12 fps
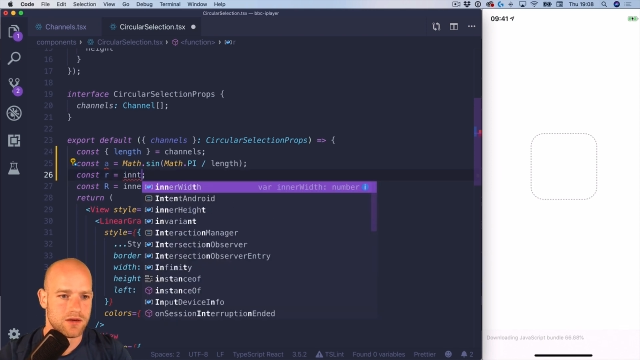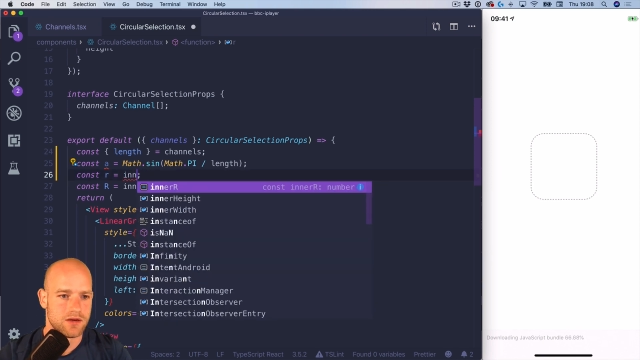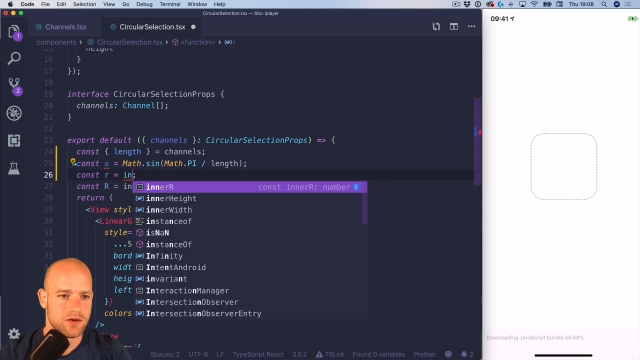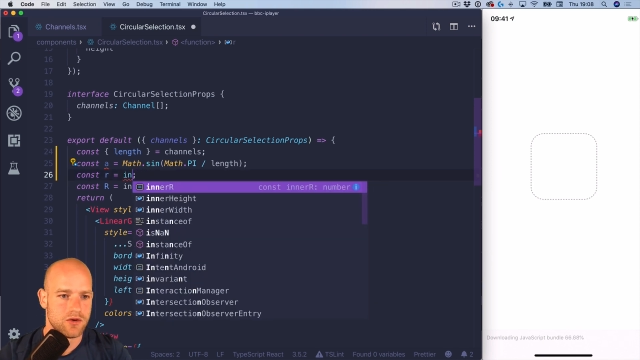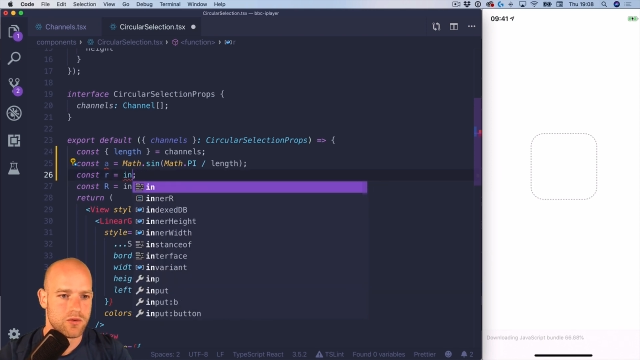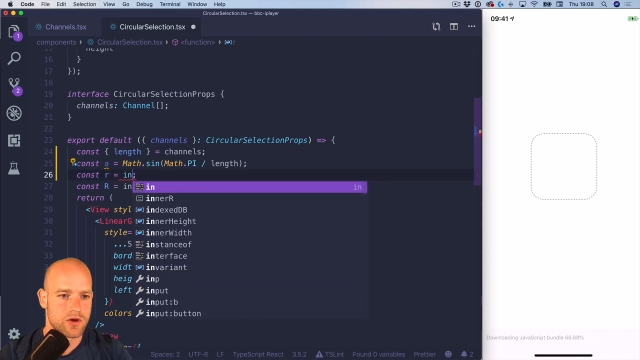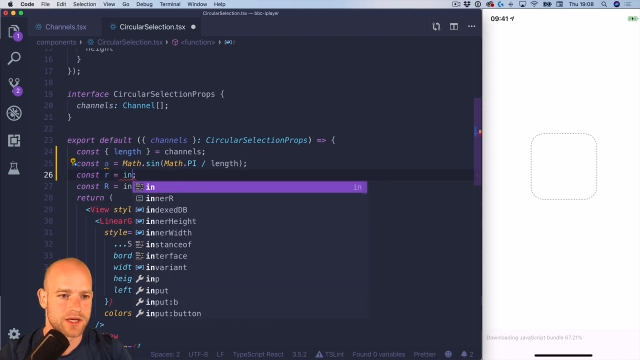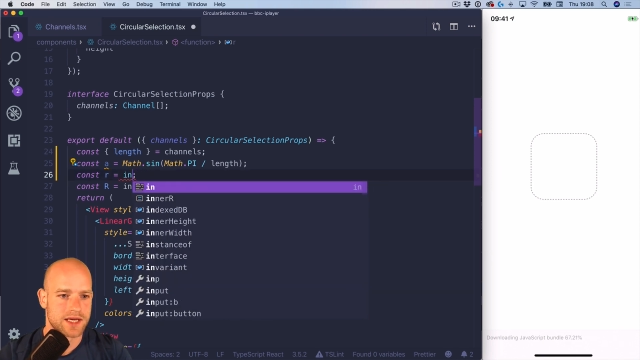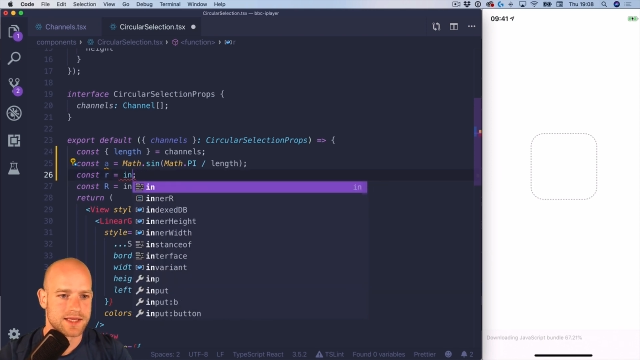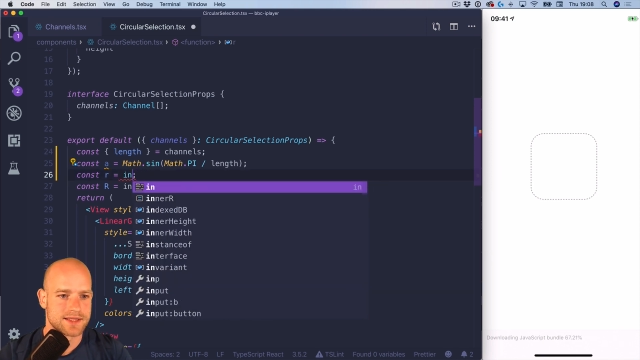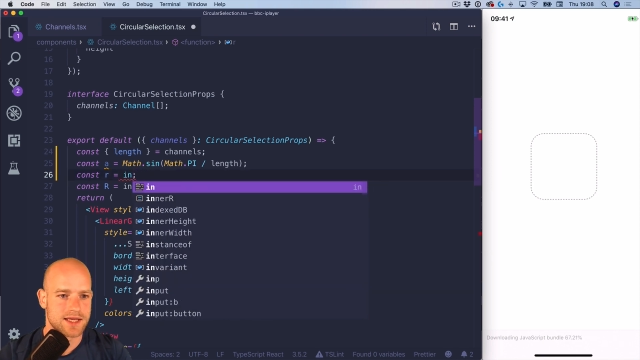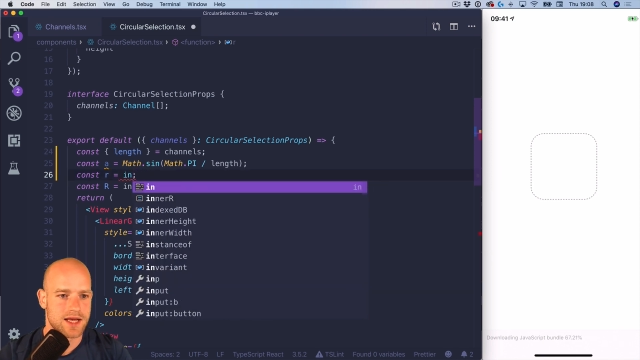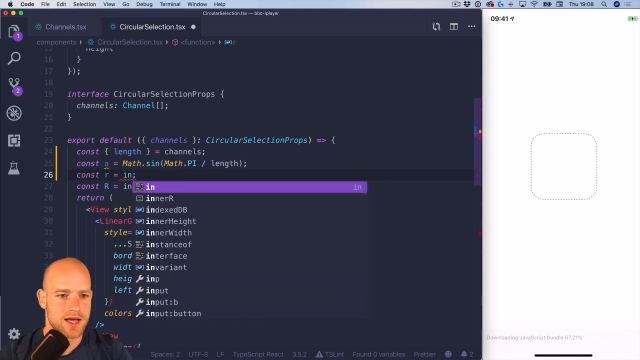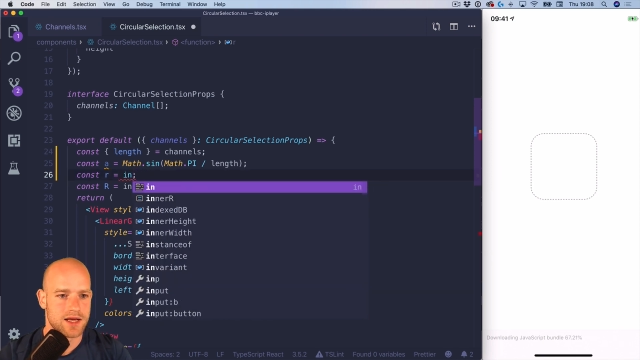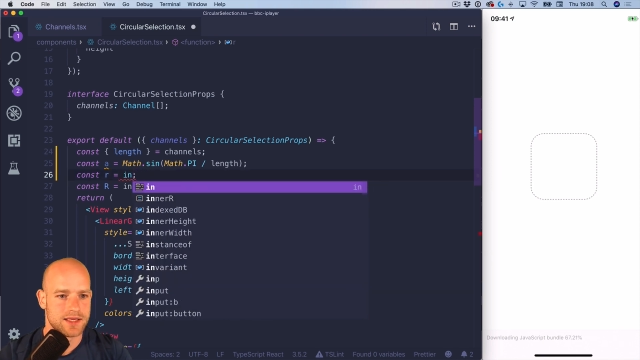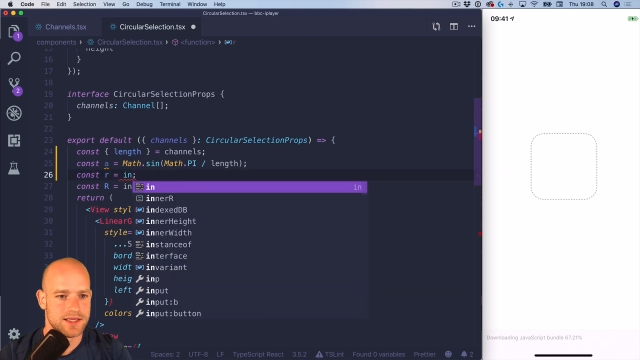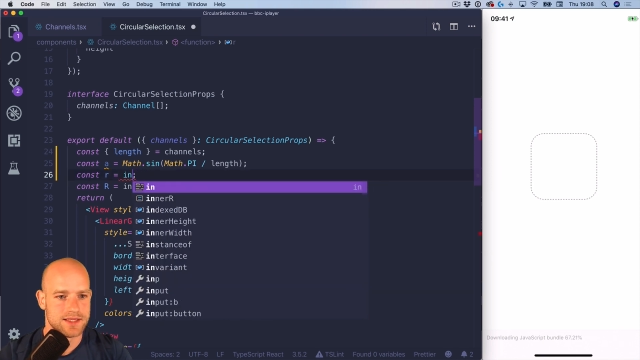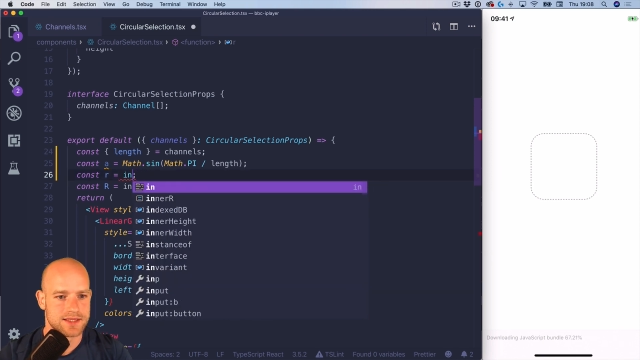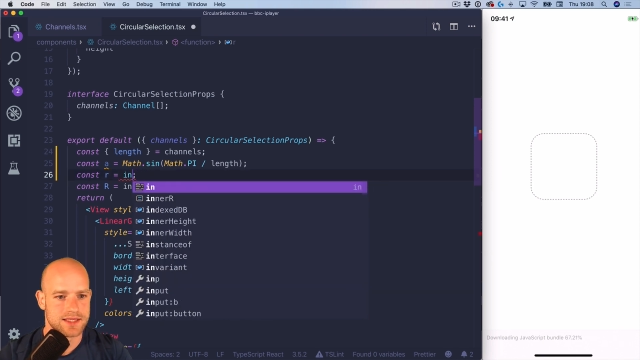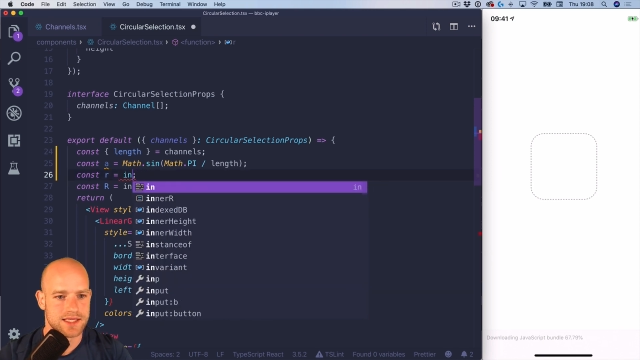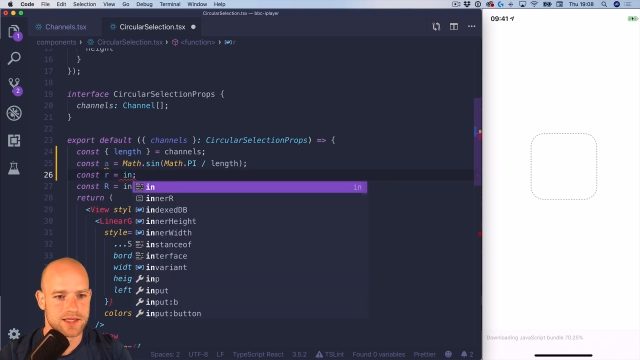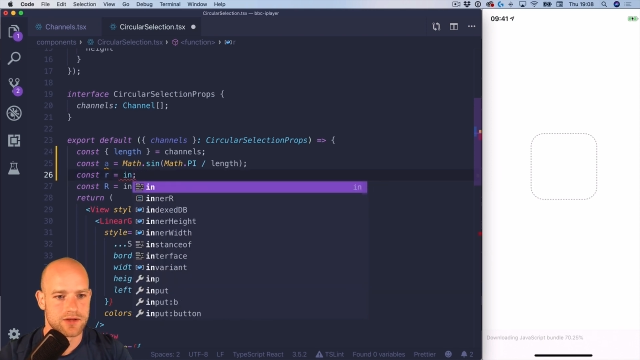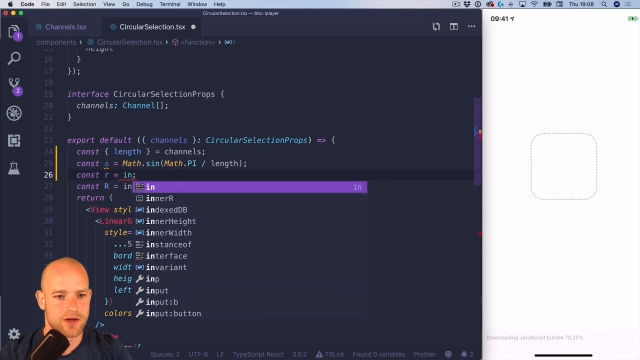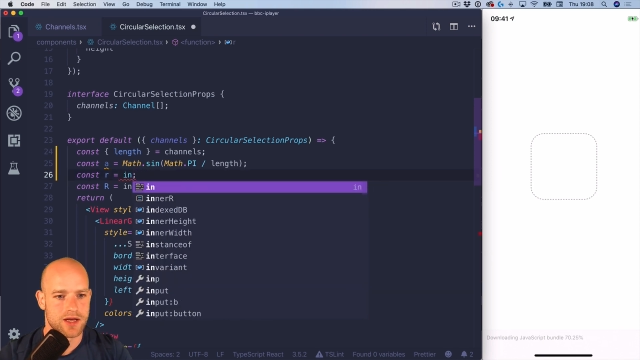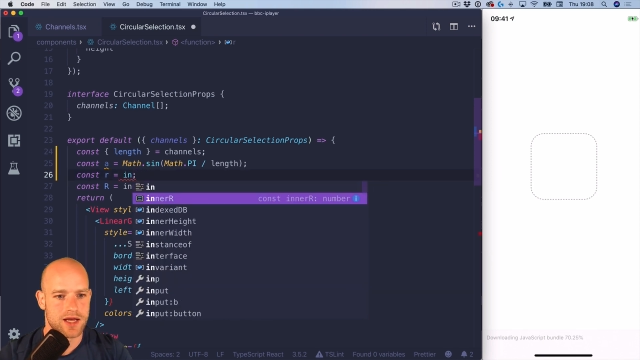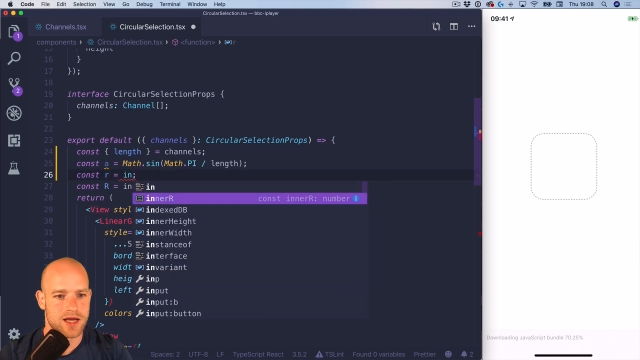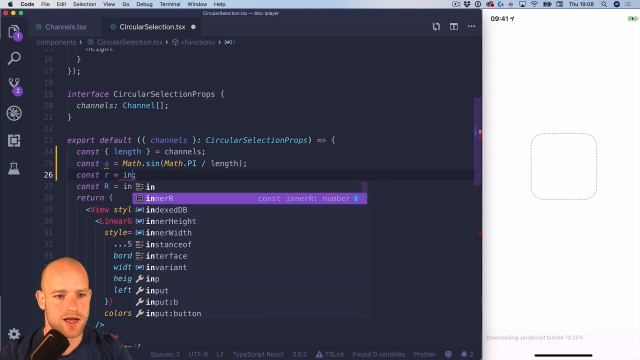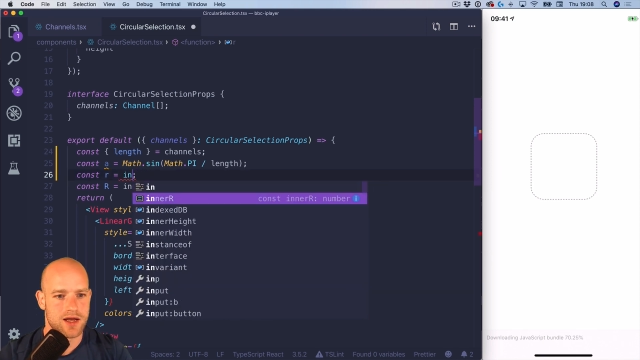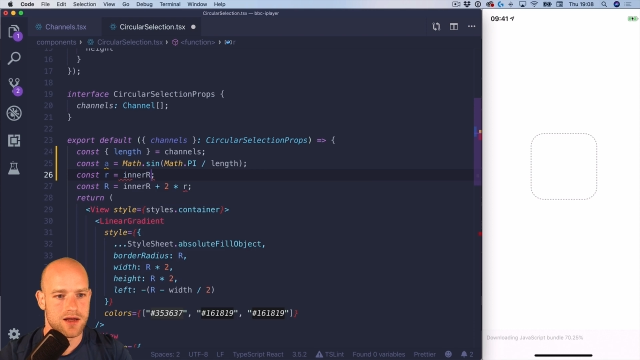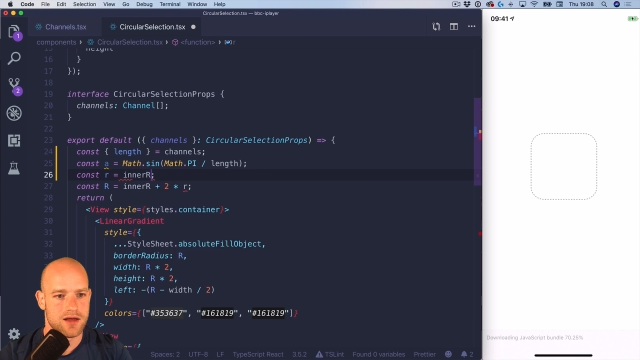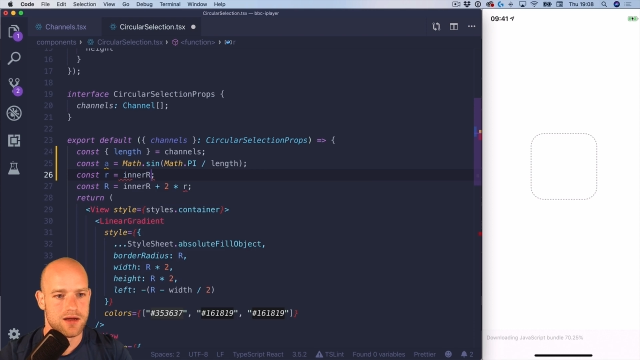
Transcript: lowercase r is inner r